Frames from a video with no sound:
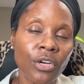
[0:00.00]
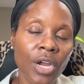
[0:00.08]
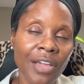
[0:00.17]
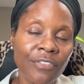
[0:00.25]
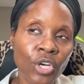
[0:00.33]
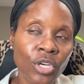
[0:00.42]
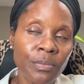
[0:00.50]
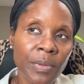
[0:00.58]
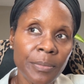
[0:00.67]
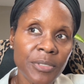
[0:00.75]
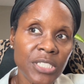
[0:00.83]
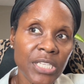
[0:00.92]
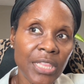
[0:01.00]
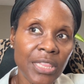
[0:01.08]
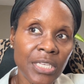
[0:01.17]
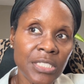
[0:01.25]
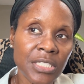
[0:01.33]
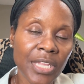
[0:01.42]
I've heard people say
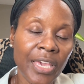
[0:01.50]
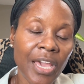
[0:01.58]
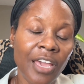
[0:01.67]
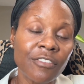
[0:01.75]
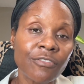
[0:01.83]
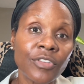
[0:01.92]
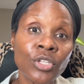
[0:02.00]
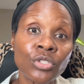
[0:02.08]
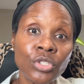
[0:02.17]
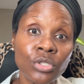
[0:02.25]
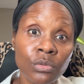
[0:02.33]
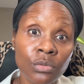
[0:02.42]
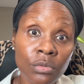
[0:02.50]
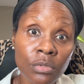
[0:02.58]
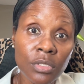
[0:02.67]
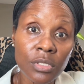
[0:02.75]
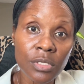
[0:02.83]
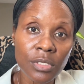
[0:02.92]
things like, I feel
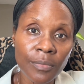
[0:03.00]
used,